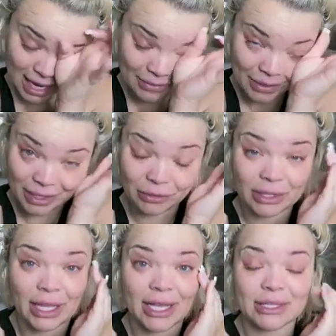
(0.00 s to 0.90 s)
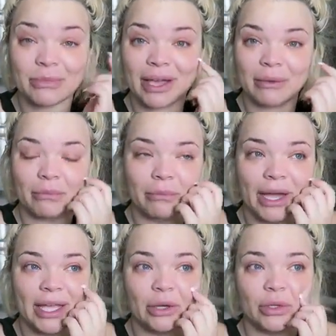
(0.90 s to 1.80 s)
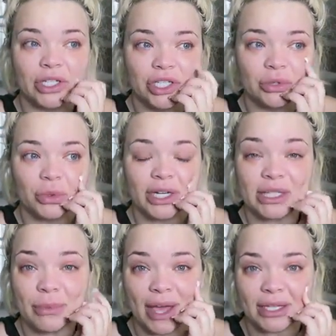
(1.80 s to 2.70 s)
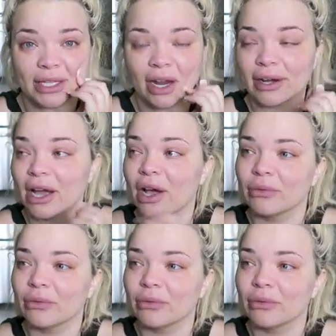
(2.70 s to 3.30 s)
time, I didn't realize my own issues weren't as bad as they are now.